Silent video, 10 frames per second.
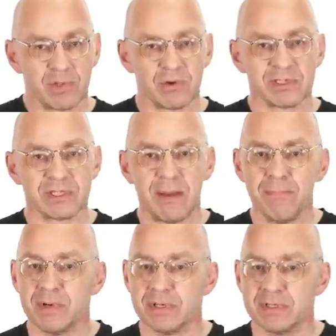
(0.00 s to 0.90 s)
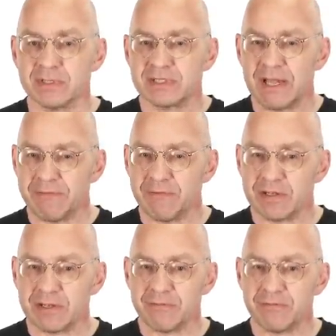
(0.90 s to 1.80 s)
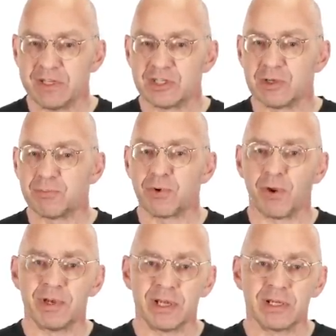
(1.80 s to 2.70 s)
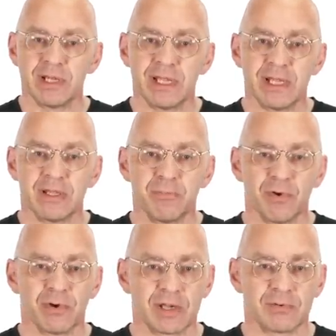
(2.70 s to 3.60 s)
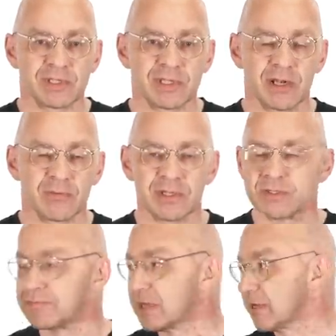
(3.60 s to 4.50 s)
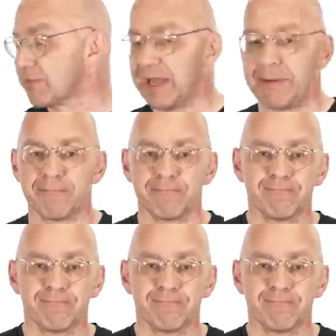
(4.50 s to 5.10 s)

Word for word: those numbers definitely feature prominently in the product we started with. There.